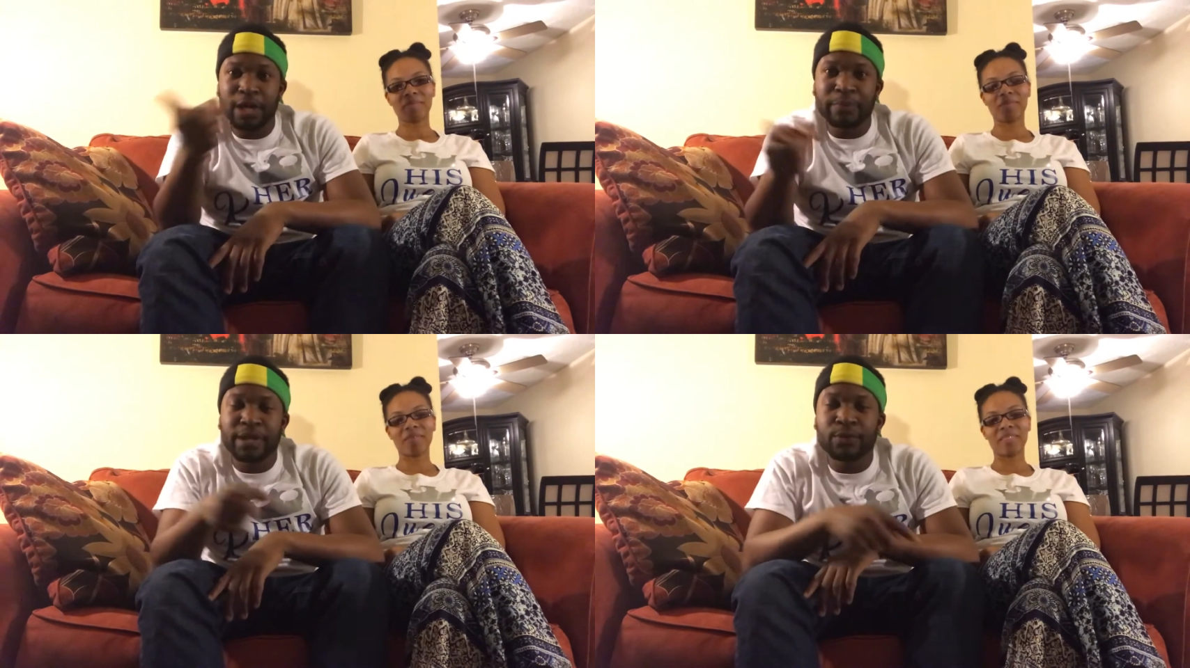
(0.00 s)

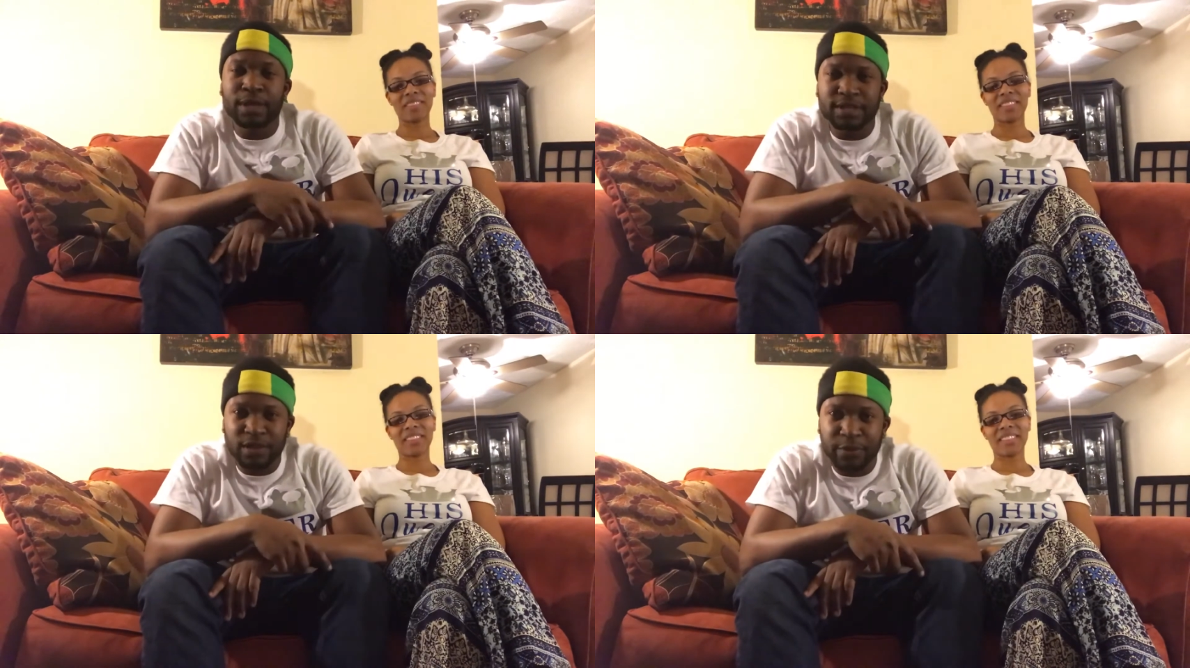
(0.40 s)
Speaker 1: on? mean
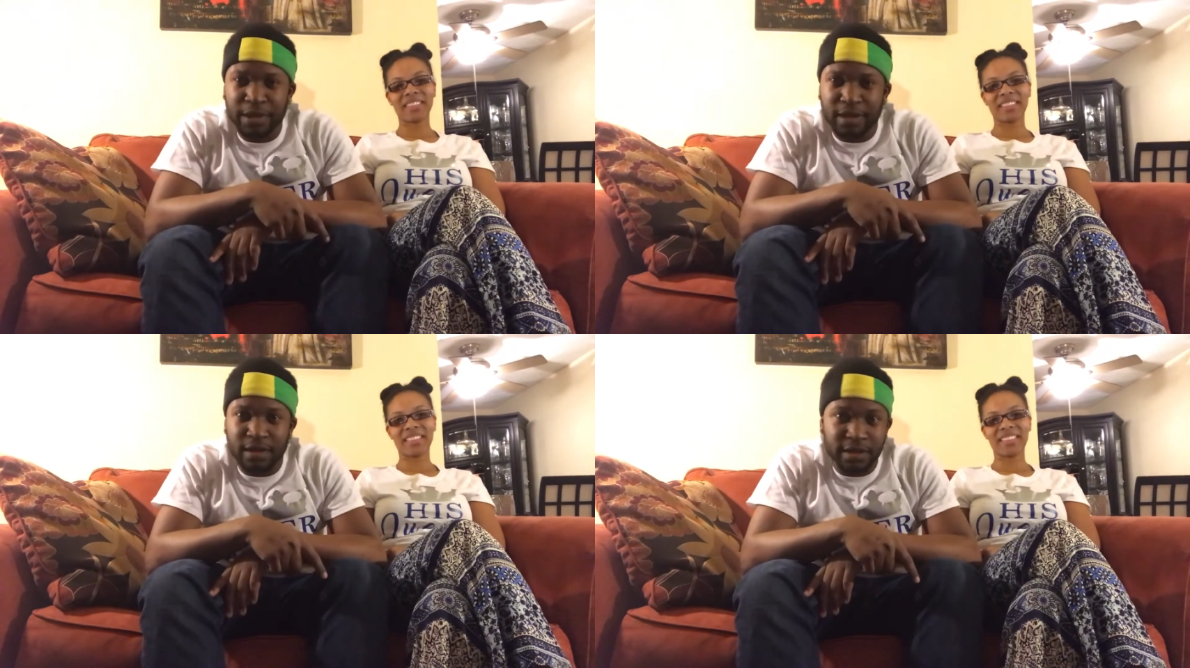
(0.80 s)
what's
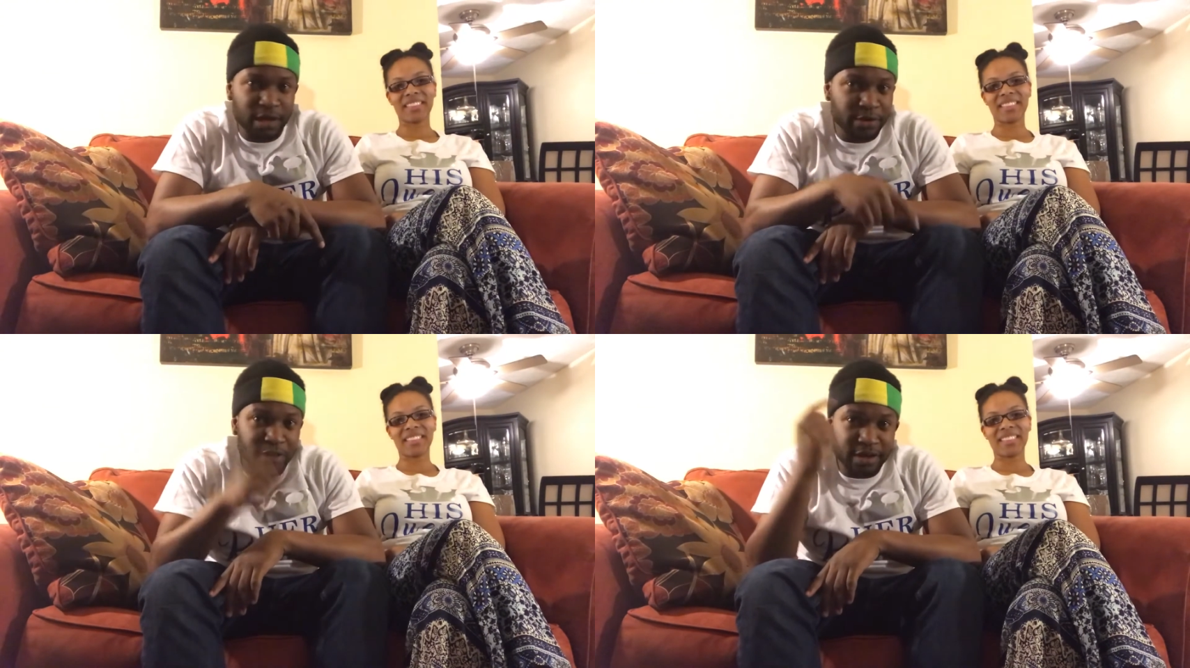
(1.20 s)
going on. You
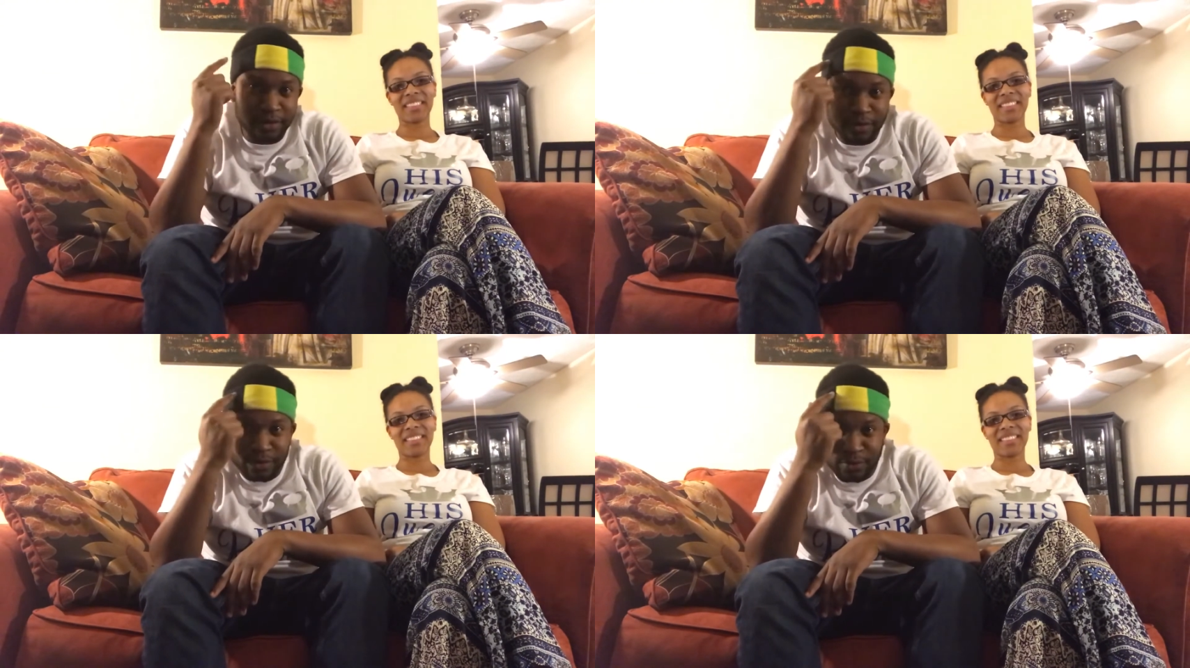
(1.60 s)
already
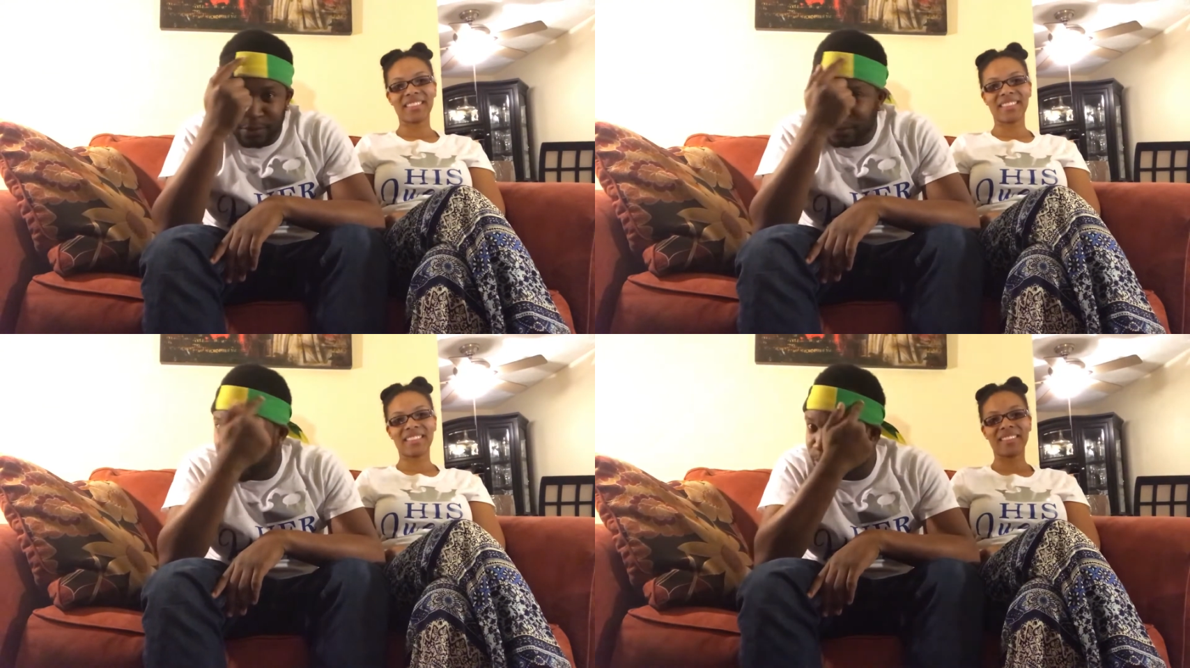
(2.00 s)
know
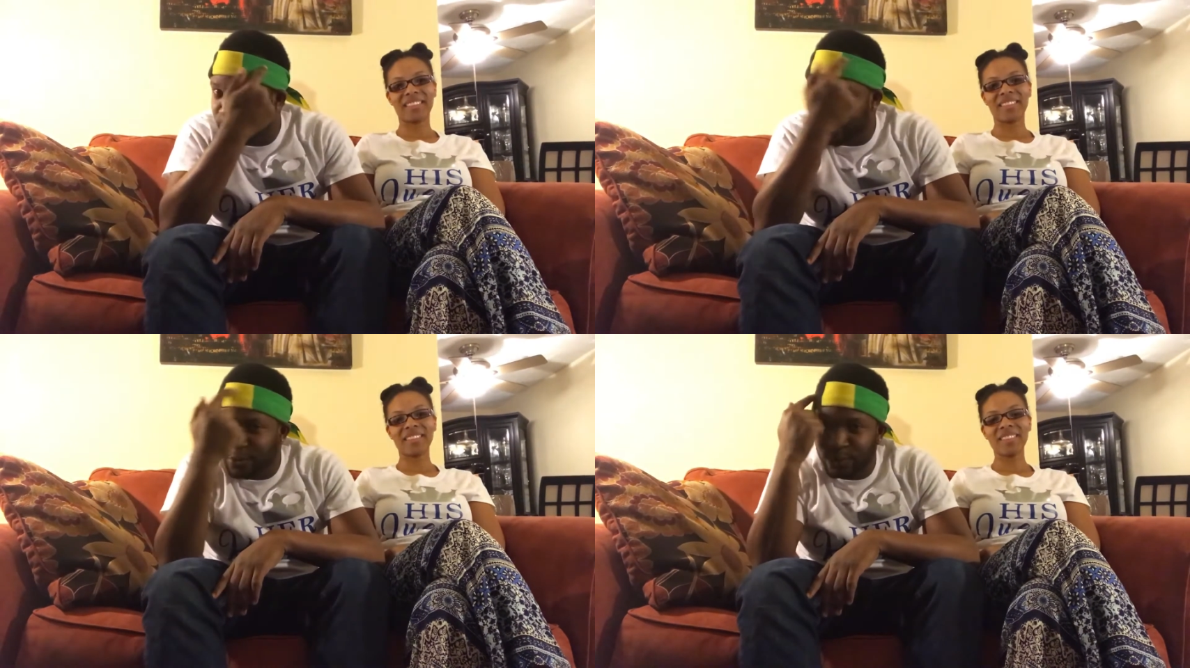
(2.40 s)

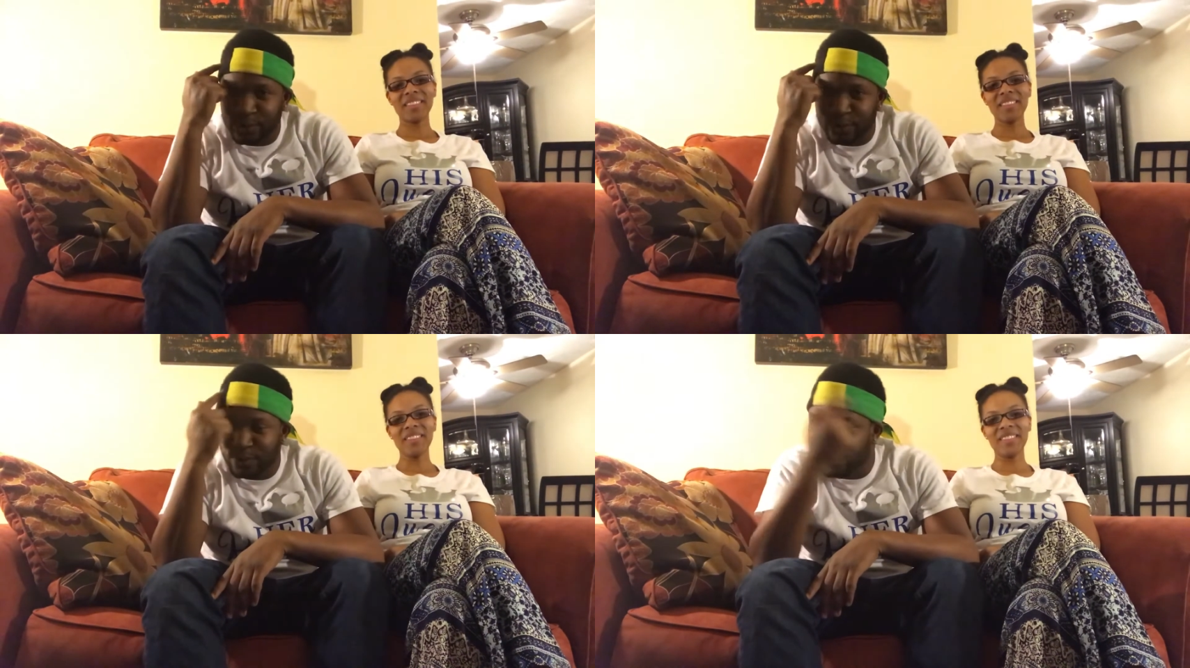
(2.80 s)

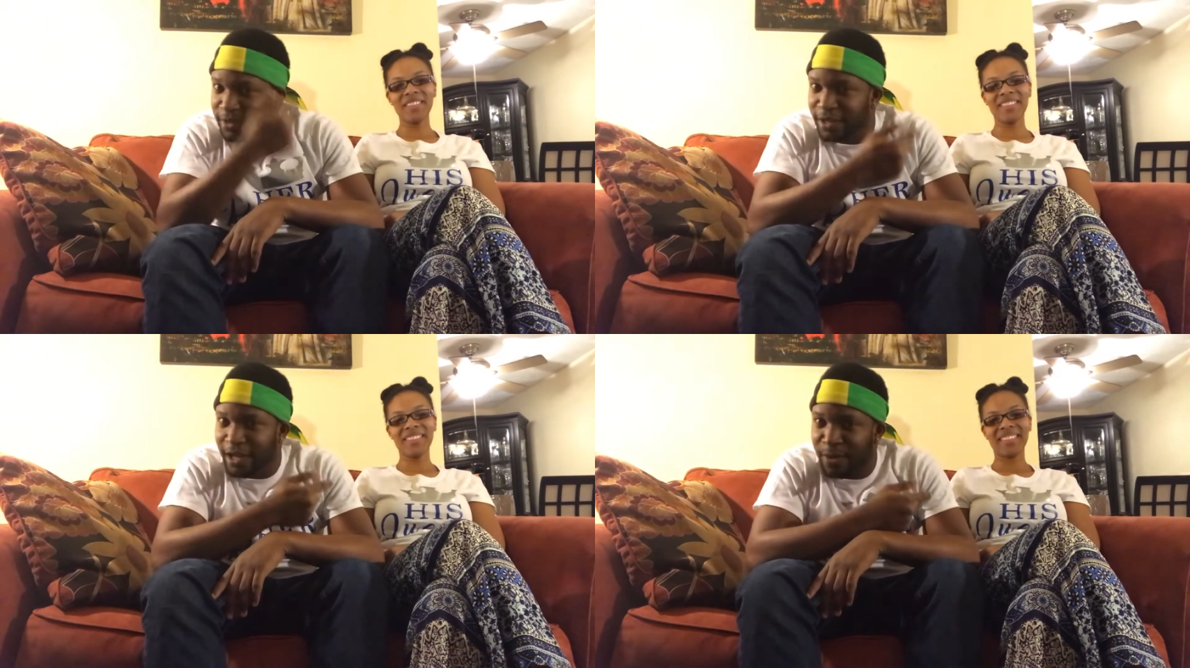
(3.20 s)
who
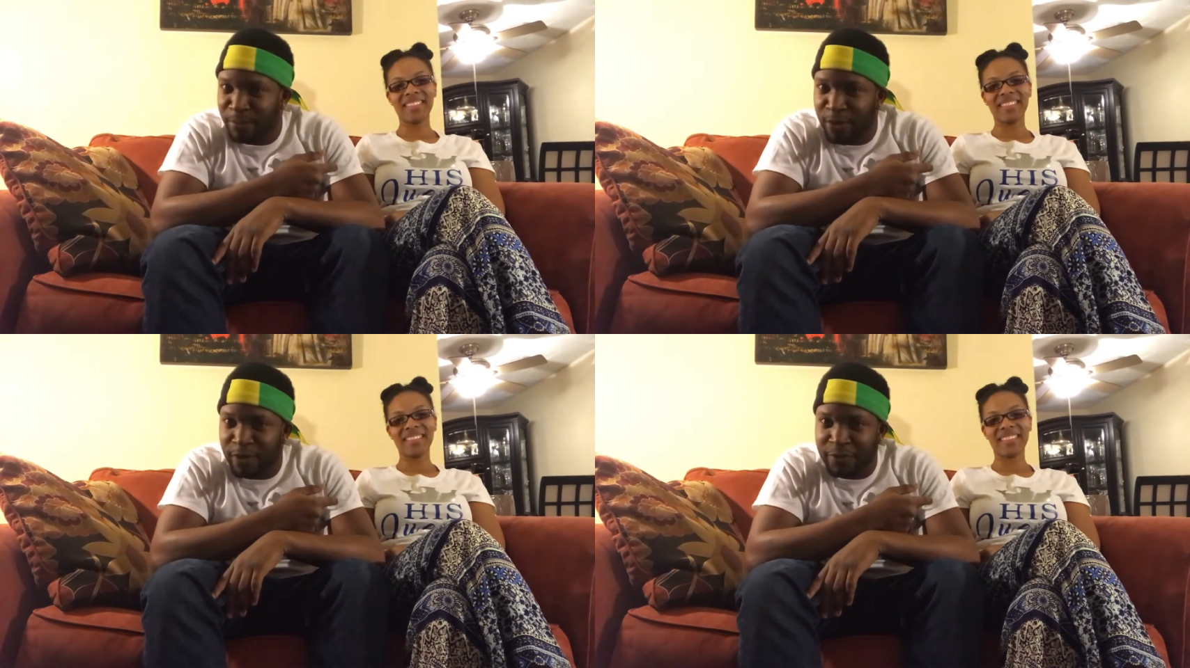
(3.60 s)
the arm
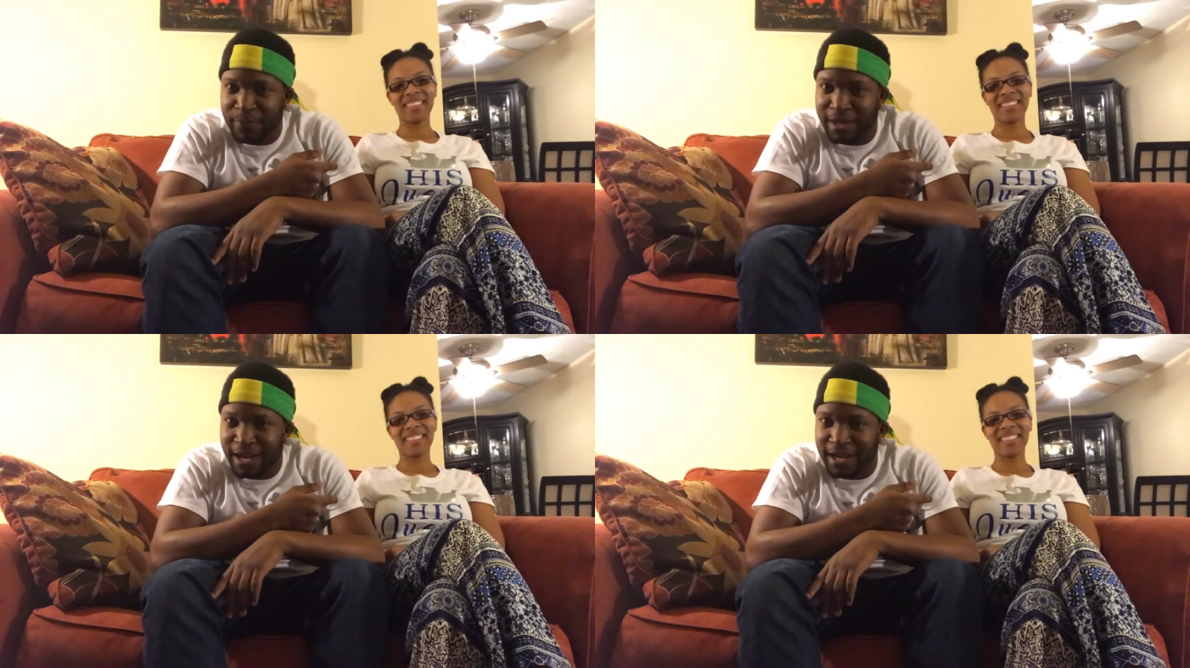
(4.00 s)
boy from the